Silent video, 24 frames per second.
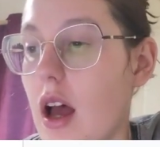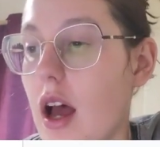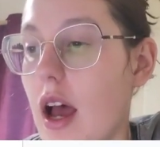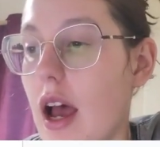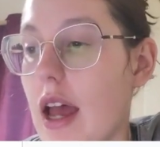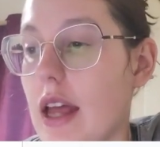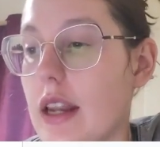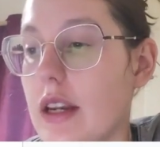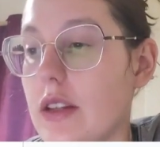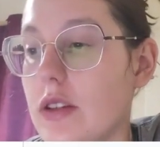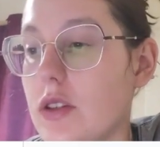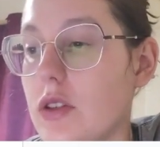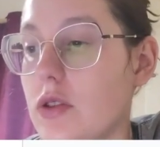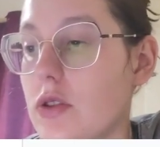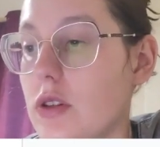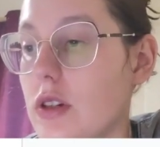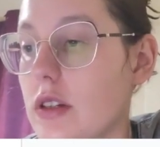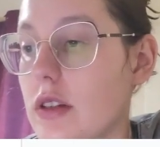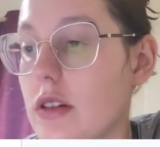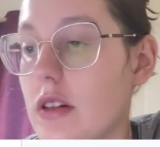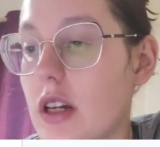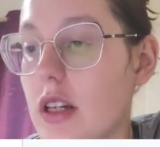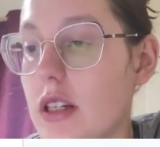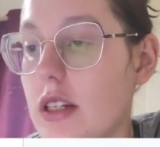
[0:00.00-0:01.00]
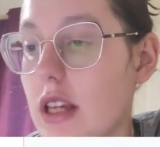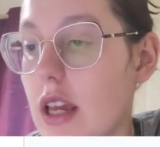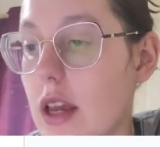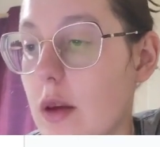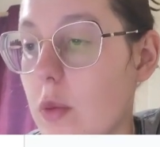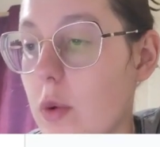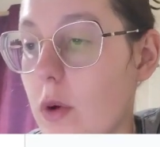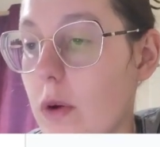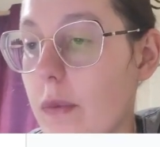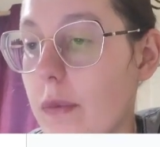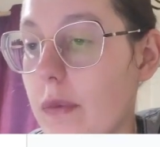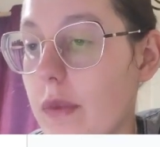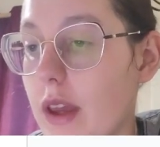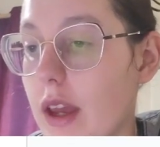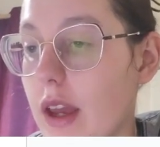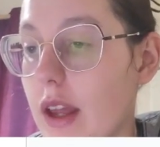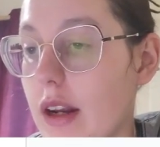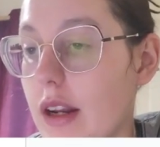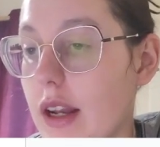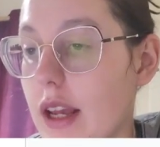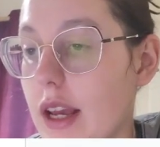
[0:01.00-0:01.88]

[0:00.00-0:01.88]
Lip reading: And it's just a table, and it